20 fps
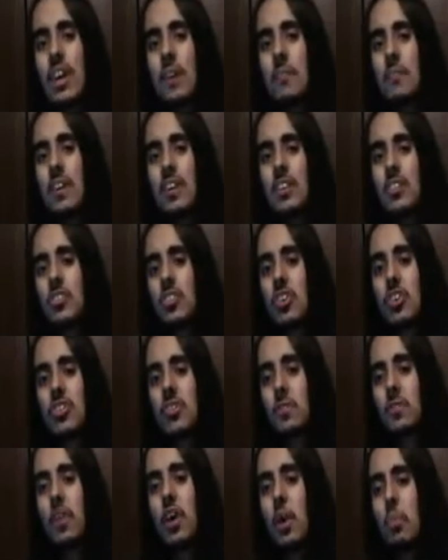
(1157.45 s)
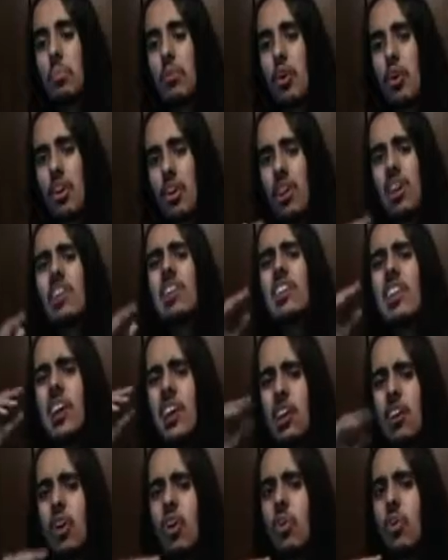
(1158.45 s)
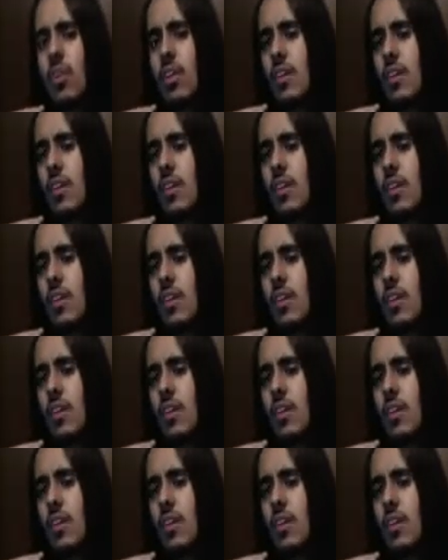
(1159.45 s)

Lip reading: everything is starting to fall apart a little,